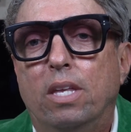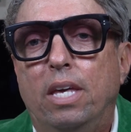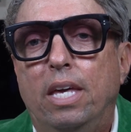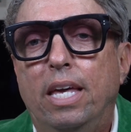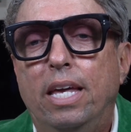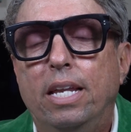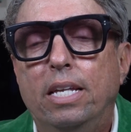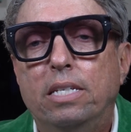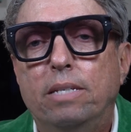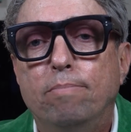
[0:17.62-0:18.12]

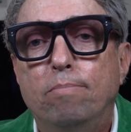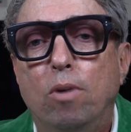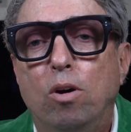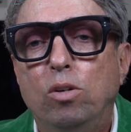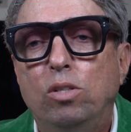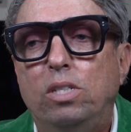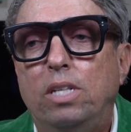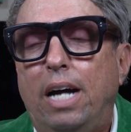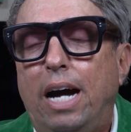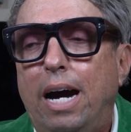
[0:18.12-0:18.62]
It is
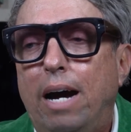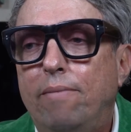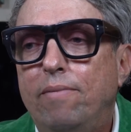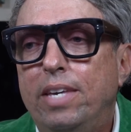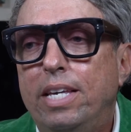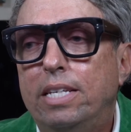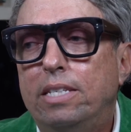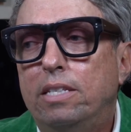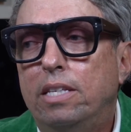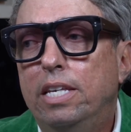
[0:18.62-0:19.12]
most
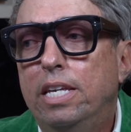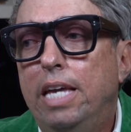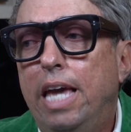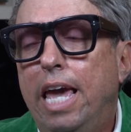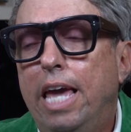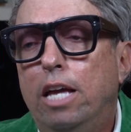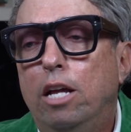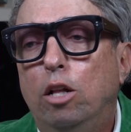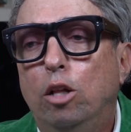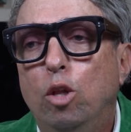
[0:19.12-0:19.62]
obviously
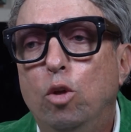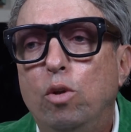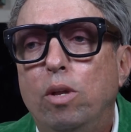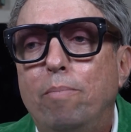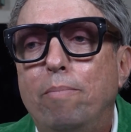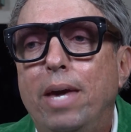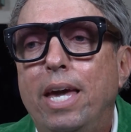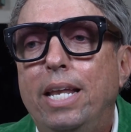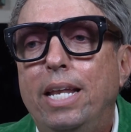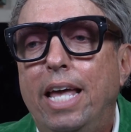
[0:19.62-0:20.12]
a
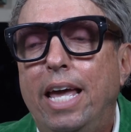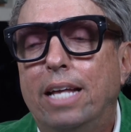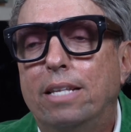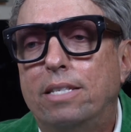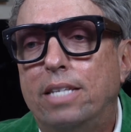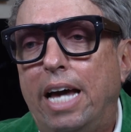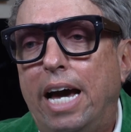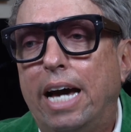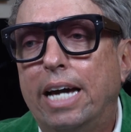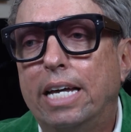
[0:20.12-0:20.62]
glutamate
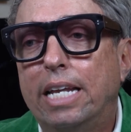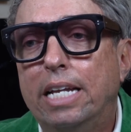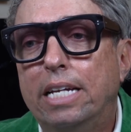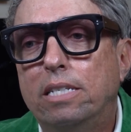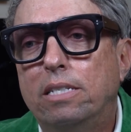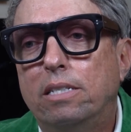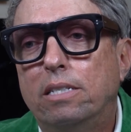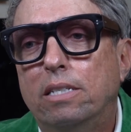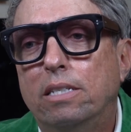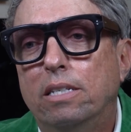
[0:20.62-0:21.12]

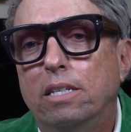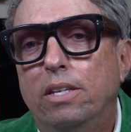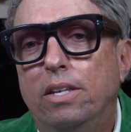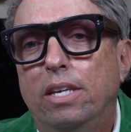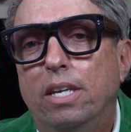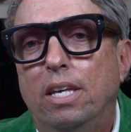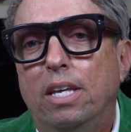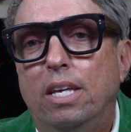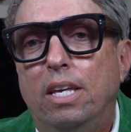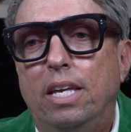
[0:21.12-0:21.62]
antagonist.
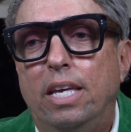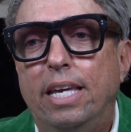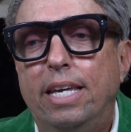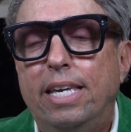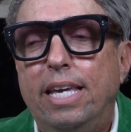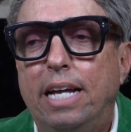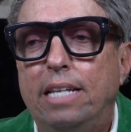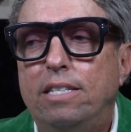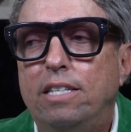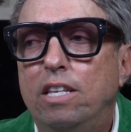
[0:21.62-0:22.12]
It
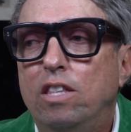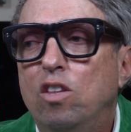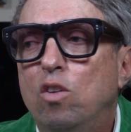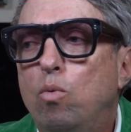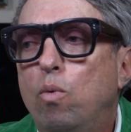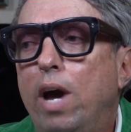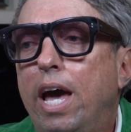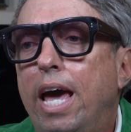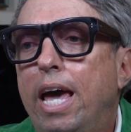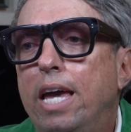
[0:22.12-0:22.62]
gets in the
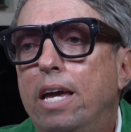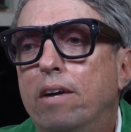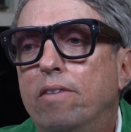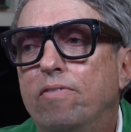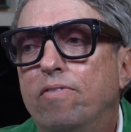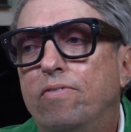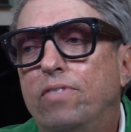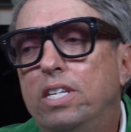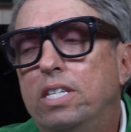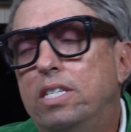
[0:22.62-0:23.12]
way
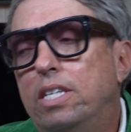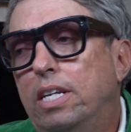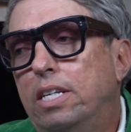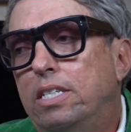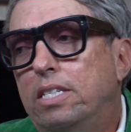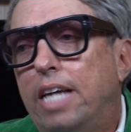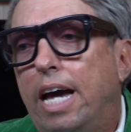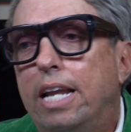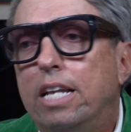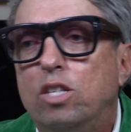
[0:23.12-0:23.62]
of this
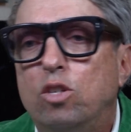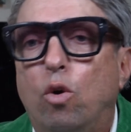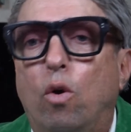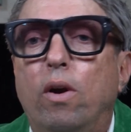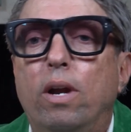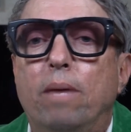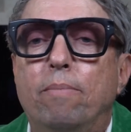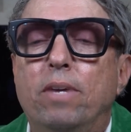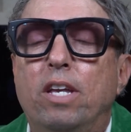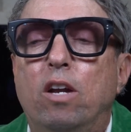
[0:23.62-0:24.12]

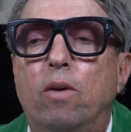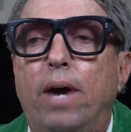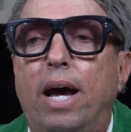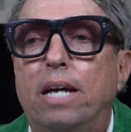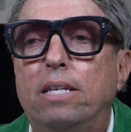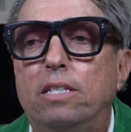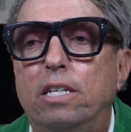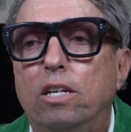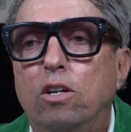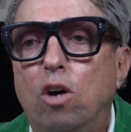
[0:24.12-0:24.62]
excitatory amino
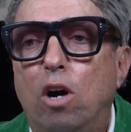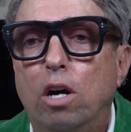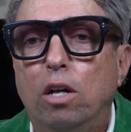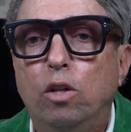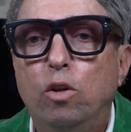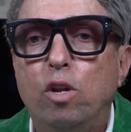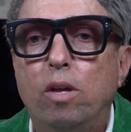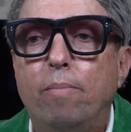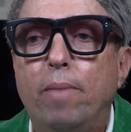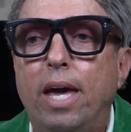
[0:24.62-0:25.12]
acid called
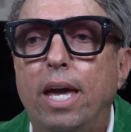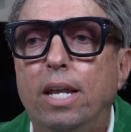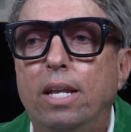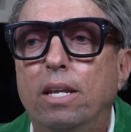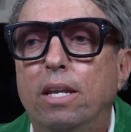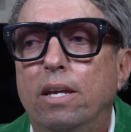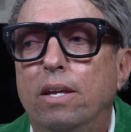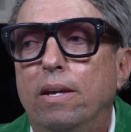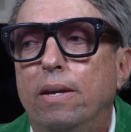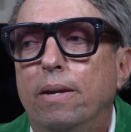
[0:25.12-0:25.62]

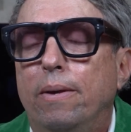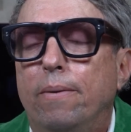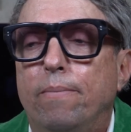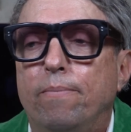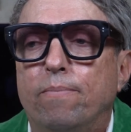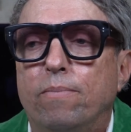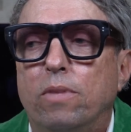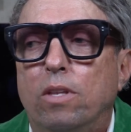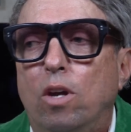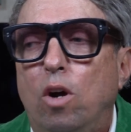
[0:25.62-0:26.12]
glutamate
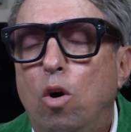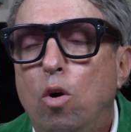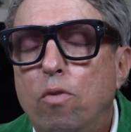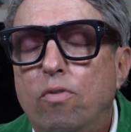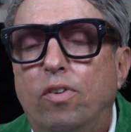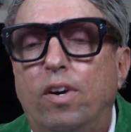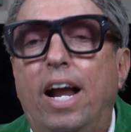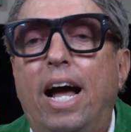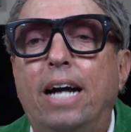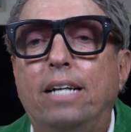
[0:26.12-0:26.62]

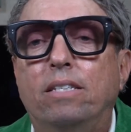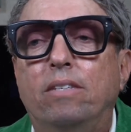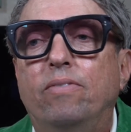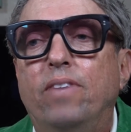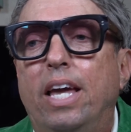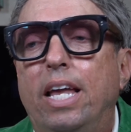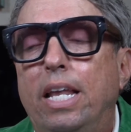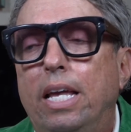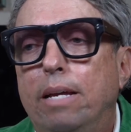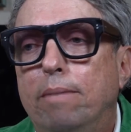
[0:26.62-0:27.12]

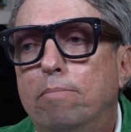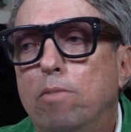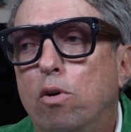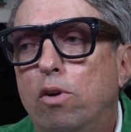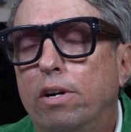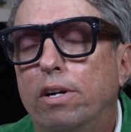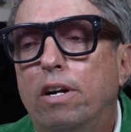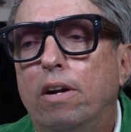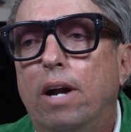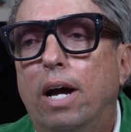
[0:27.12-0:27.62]
overactivating
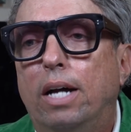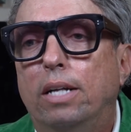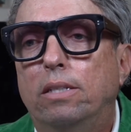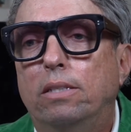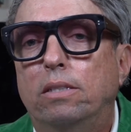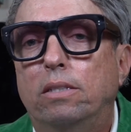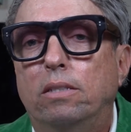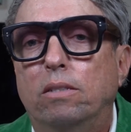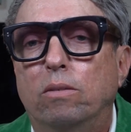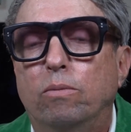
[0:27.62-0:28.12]
motor
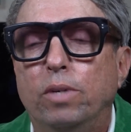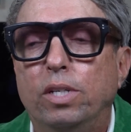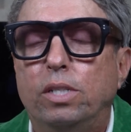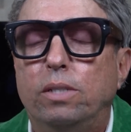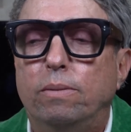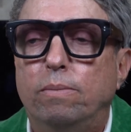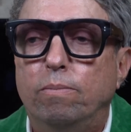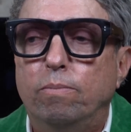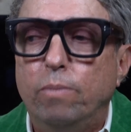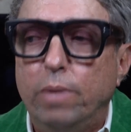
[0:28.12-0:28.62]
neurons,
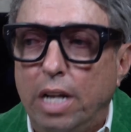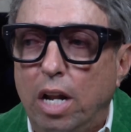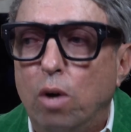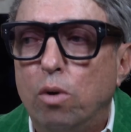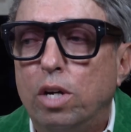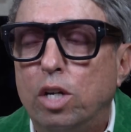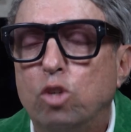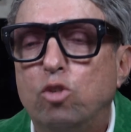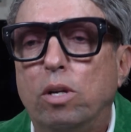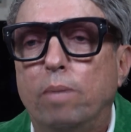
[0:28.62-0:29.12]
which we know
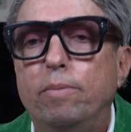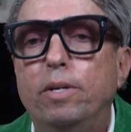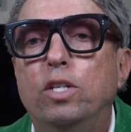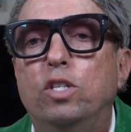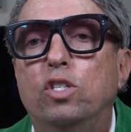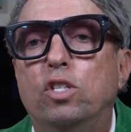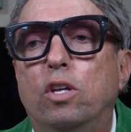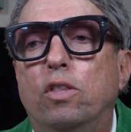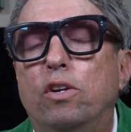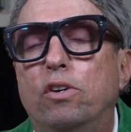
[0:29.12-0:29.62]

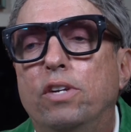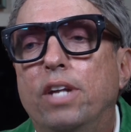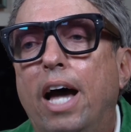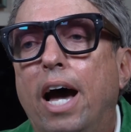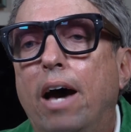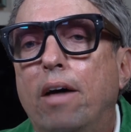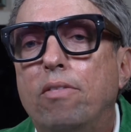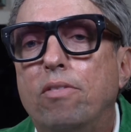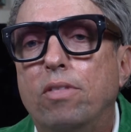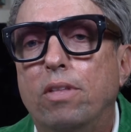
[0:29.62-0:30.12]
contributes to their
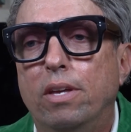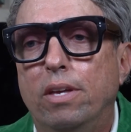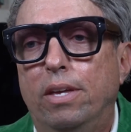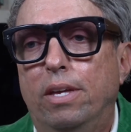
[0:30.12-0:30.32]
death.